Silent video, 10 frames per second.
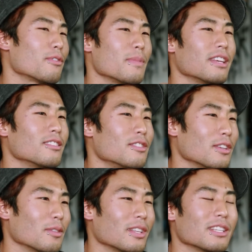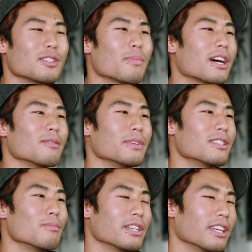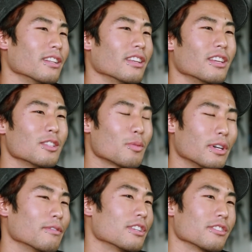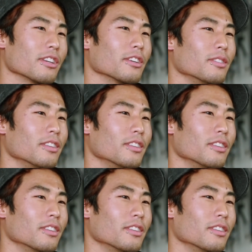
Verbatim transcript: from Head to Toe that inspired me to begin twelve years ago.